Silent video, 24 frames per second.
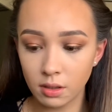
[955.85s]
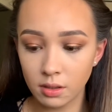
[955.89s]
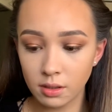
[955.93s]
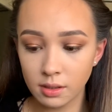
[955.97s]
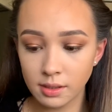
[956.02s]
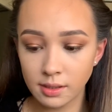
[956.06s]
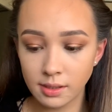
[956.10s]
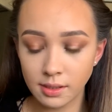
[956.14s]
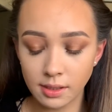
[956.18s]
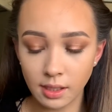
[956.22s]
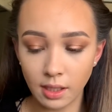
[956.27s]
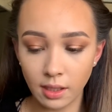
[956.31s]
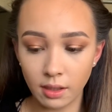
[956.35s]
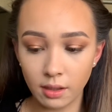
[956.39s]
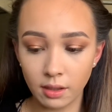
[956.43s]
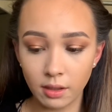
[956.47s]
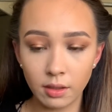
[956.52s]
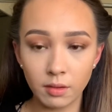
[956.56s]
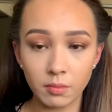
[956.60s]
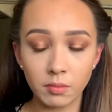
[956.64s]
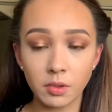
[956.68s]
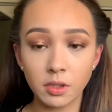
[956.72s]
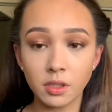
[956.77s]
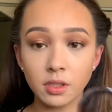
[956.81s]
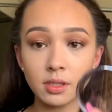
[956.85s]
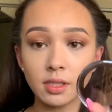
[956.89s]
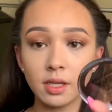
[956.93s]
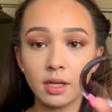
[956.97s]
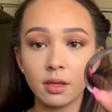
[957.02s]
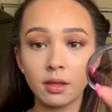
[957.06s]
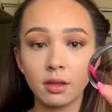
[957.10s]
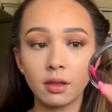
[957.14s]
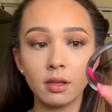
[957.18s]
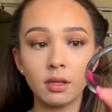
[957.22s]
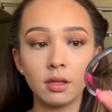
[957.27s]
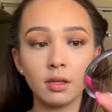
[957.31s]
setting, I'm going to
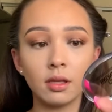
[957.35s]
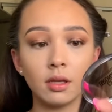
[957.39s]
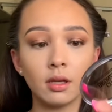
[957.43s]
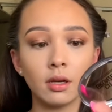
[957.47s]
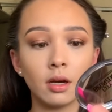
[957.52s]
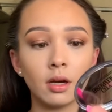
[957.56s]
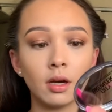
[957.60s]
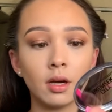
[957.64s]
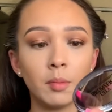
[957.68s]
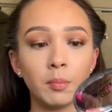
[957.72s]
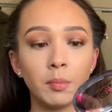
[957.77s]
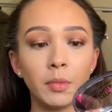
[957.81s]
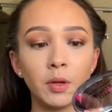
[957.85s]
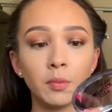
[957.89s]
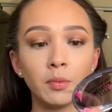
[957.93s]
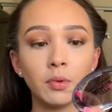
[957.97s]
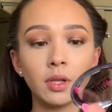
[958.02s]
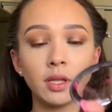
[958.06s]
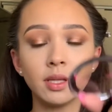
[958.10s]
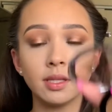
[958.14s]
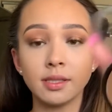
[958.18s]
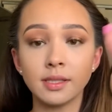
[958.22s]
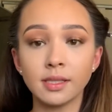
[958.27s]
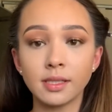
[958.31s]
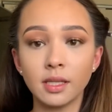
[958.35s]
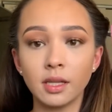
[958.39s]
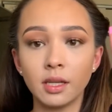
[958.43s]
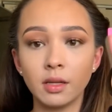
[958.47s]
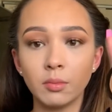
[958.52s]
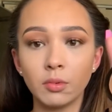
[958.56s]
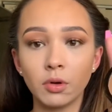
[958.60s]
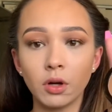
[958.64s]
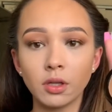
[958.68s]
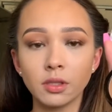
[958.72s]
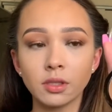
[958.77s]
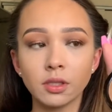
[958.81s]
take the Maybelline City
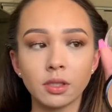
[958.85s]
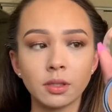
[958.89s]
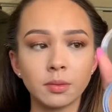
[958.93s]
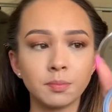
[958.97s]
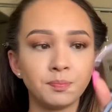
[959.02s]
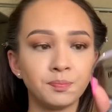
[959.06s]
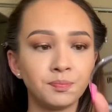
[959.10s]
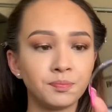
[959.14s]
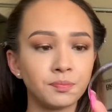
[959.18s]
Bronzer.